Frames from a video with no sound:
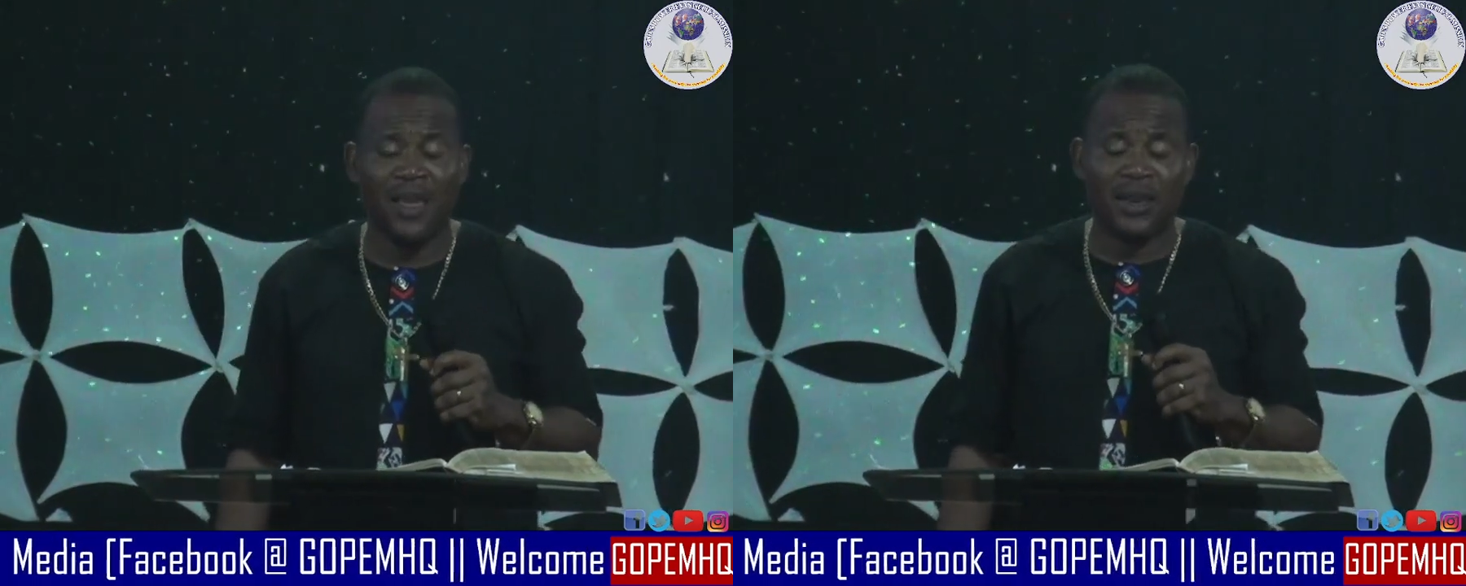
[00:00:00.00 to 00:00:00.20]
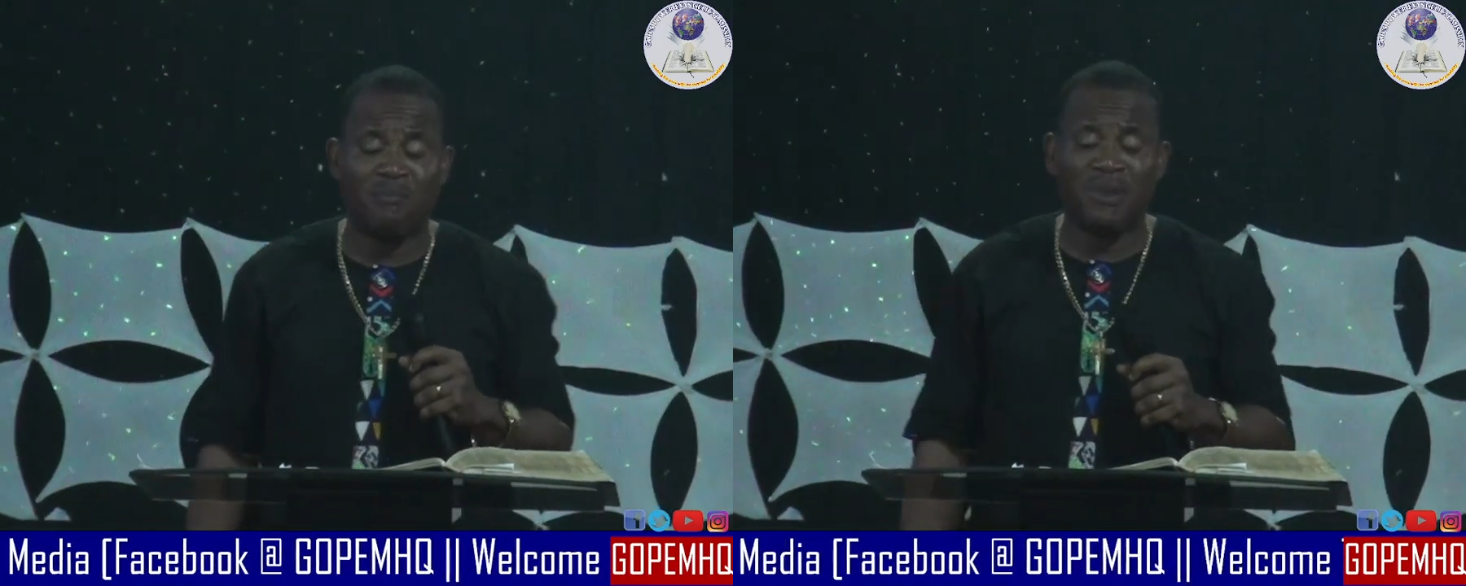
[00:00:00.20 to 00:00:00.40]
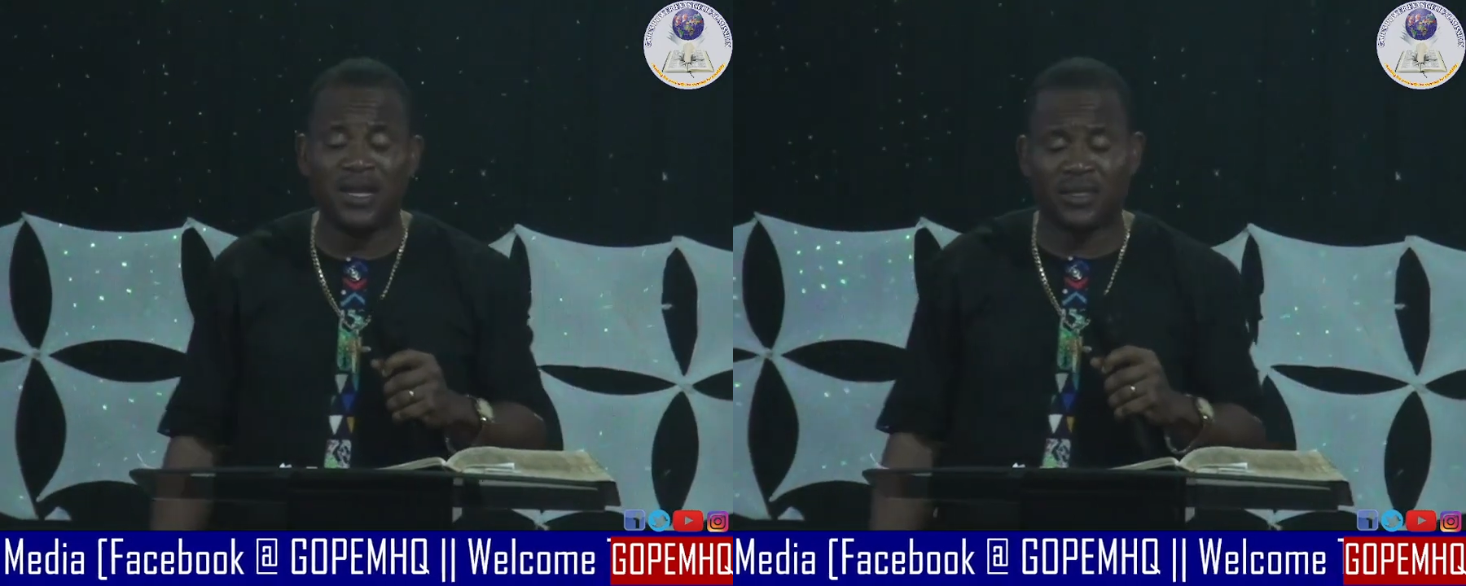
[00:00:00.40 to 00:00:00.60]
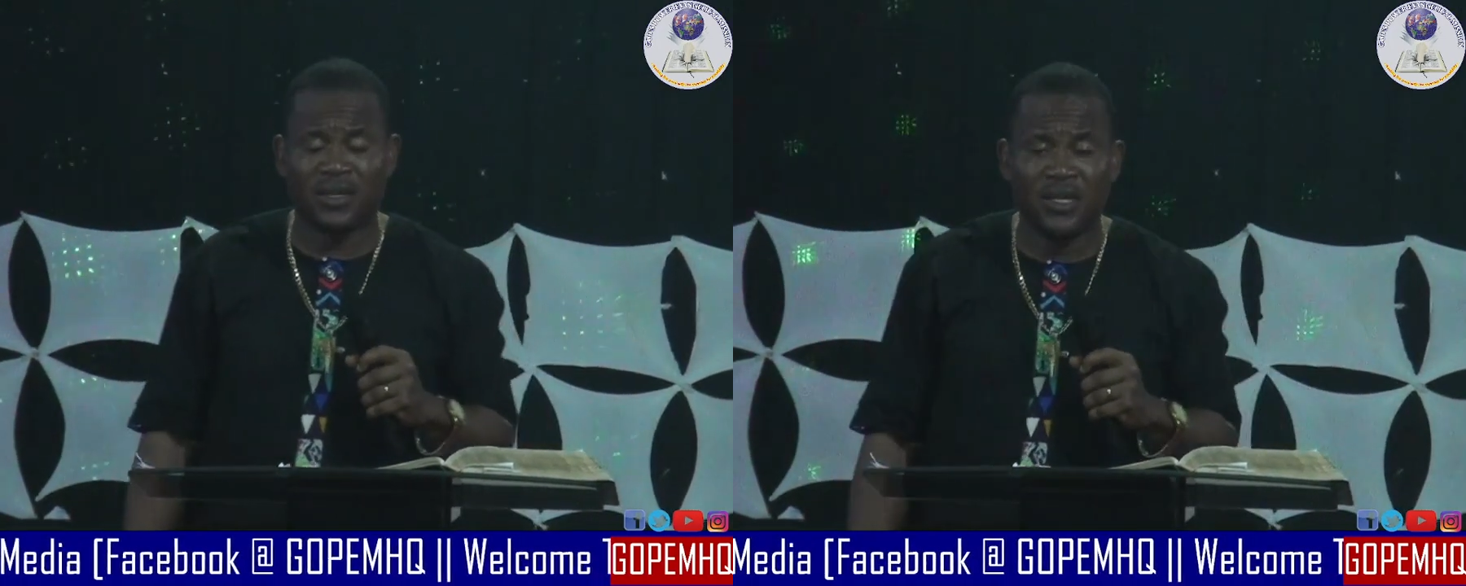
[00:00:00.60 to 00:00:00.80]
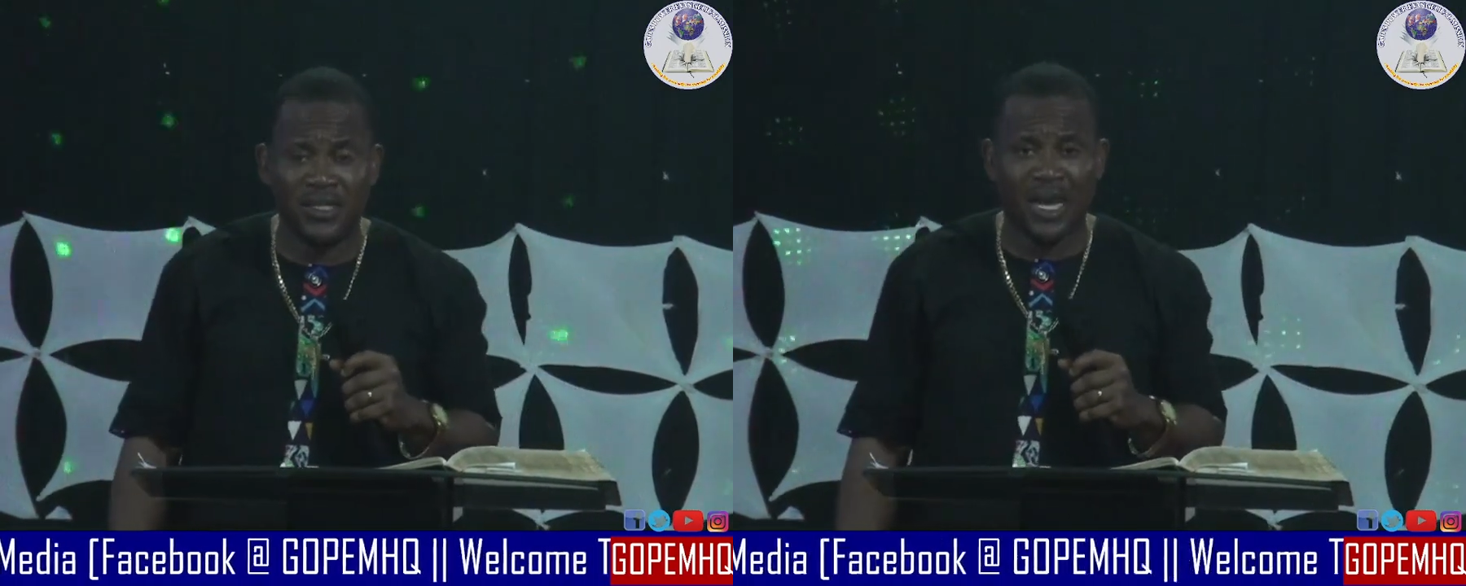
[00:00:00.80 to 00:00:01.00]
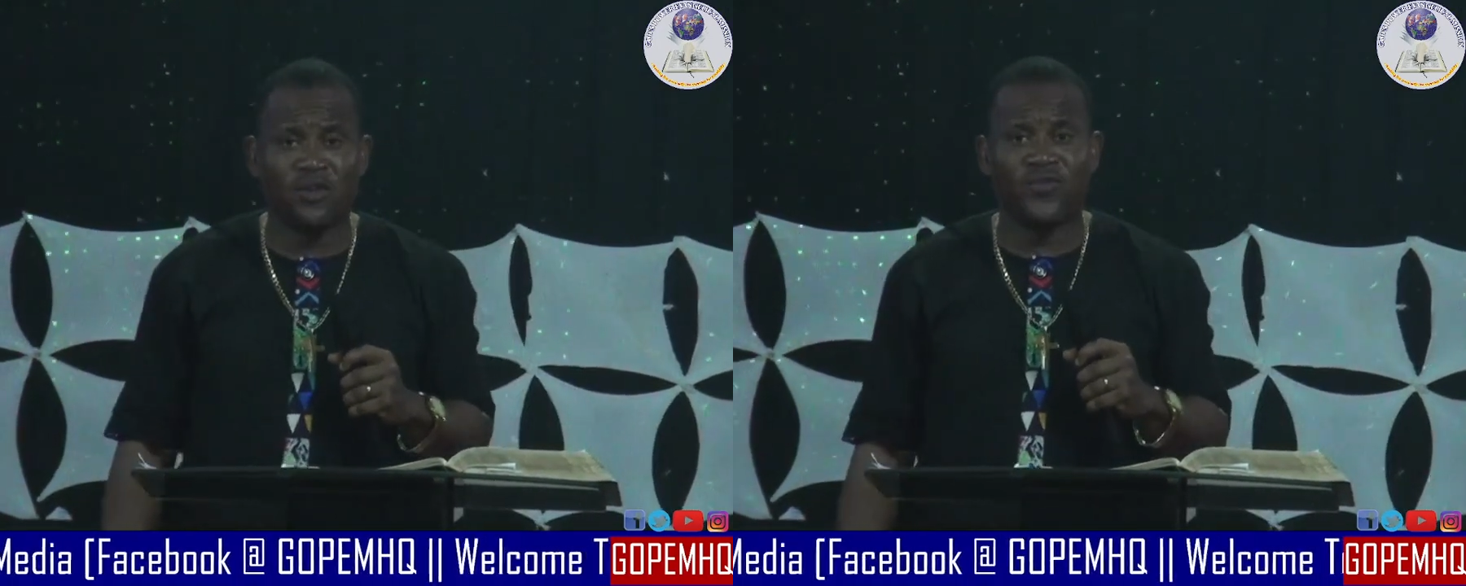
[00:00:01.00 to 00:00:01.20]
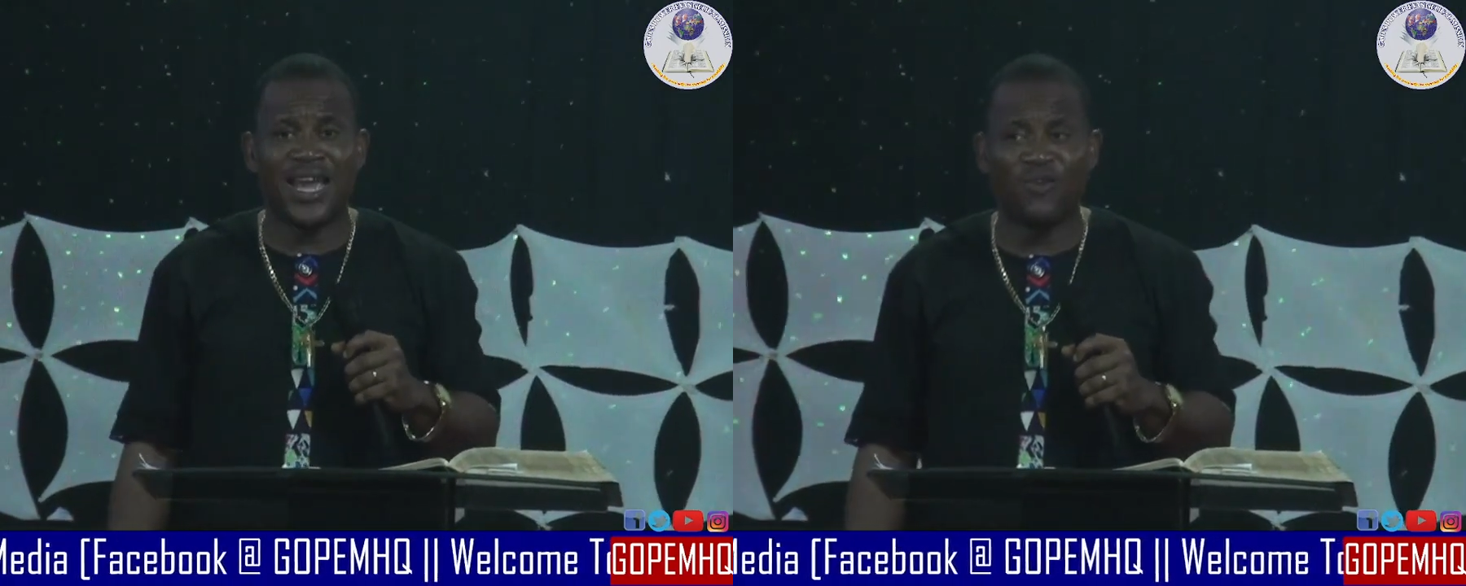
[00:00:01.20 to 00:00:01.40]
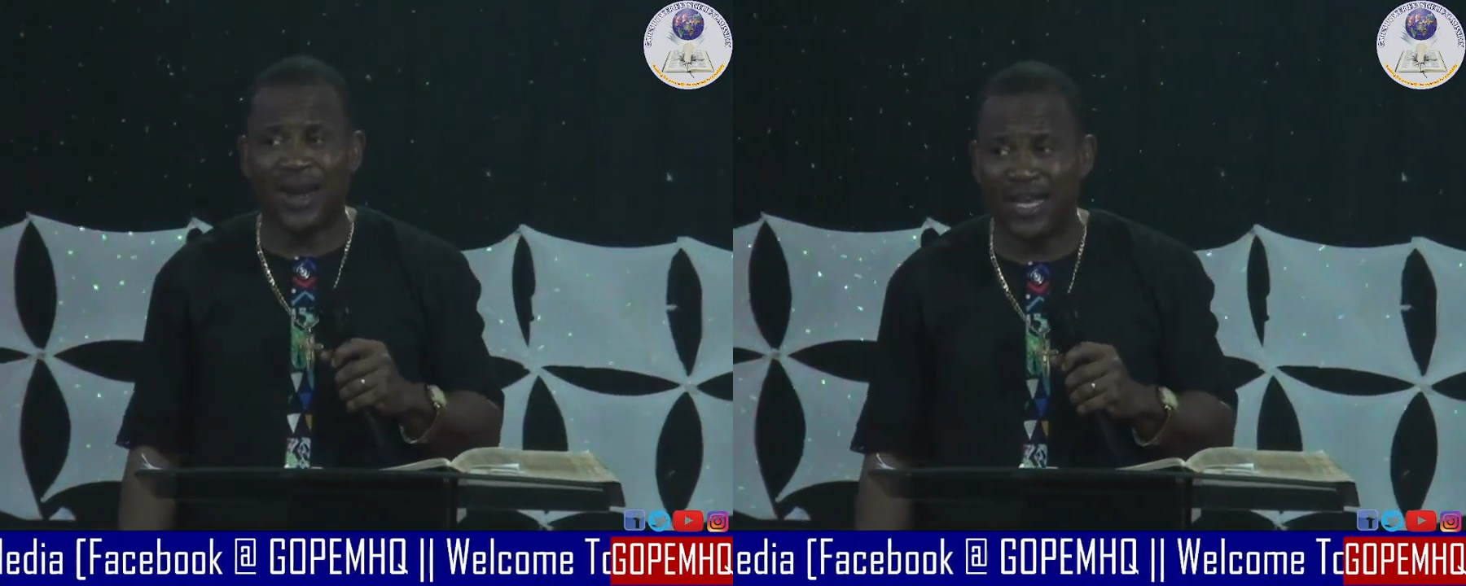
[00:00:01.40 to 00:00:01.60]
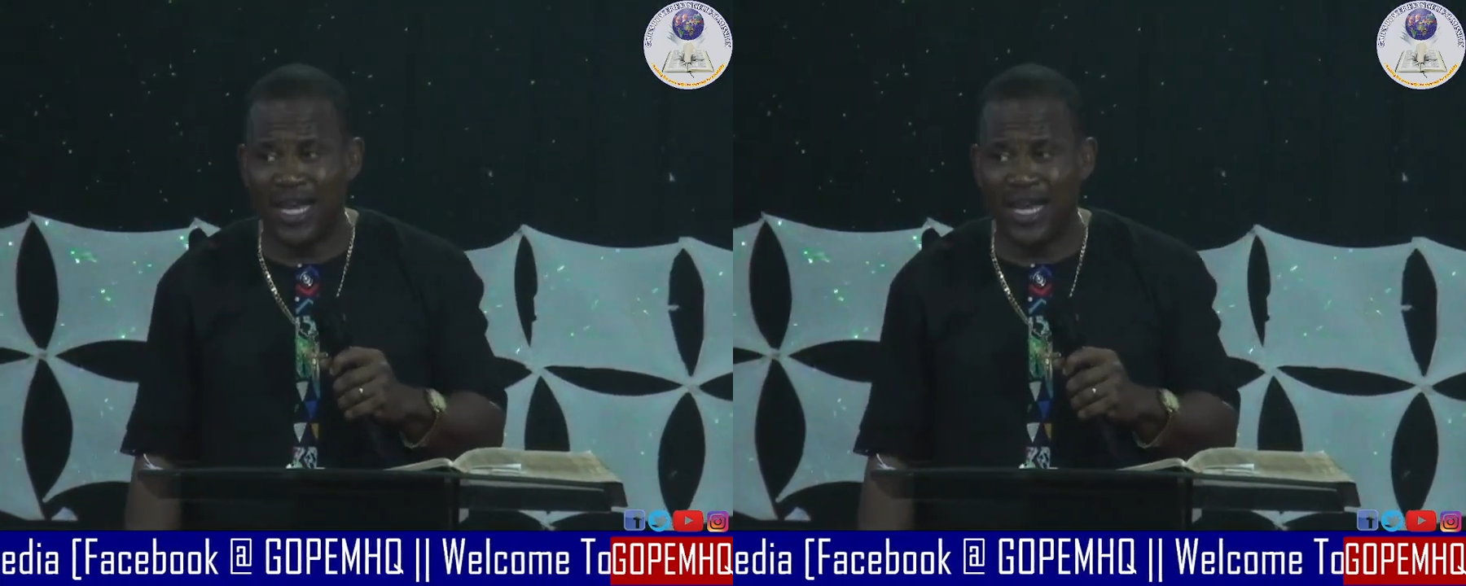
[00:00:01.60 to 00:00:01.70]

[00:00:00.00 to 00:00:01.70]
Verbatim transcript: The month of January